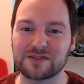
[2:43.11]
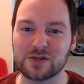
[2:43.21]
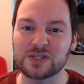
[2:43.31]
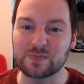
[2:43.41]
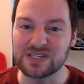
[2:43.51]

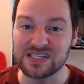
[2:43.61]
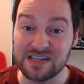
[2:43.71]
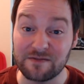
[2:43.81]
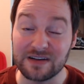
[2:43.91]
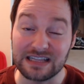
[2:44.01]
So
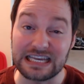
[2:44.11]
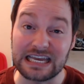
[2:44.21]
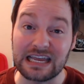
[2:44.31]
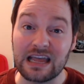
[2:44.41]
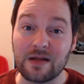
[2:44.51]

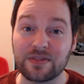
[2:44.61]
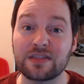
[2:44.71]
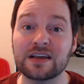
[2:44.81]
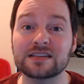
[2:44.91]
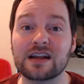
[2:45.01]
specifically, the things that